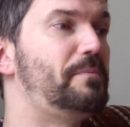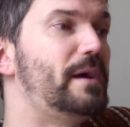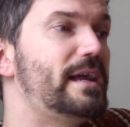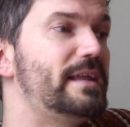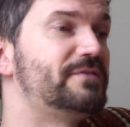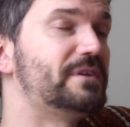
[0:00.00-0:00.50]

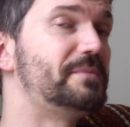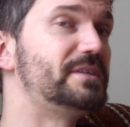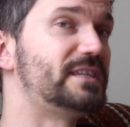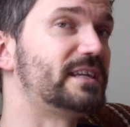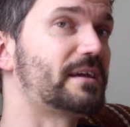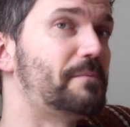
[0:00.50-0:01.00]
But if
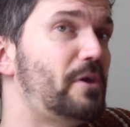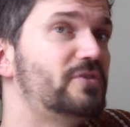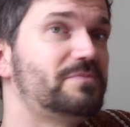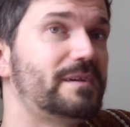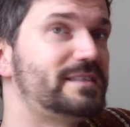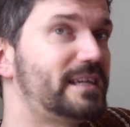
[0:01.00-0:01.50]
somebody's in a
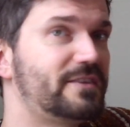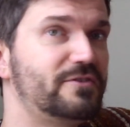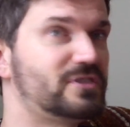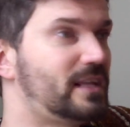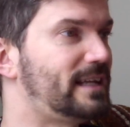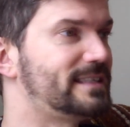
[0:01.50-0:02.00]
composed place, they can
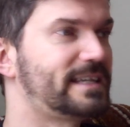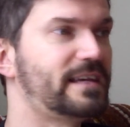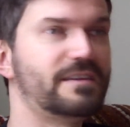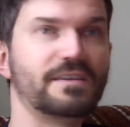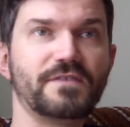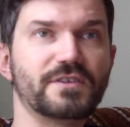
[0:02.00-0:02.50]
do sliding
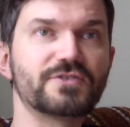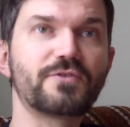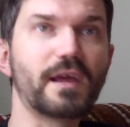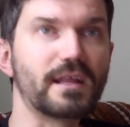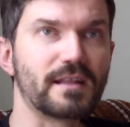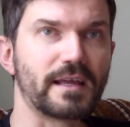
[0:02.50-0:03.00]
scale and it feels
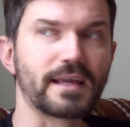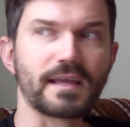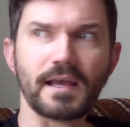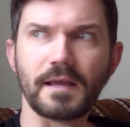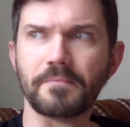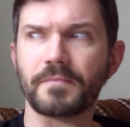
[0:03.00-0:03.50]
great.
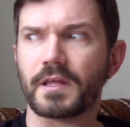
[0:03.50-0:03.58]
Like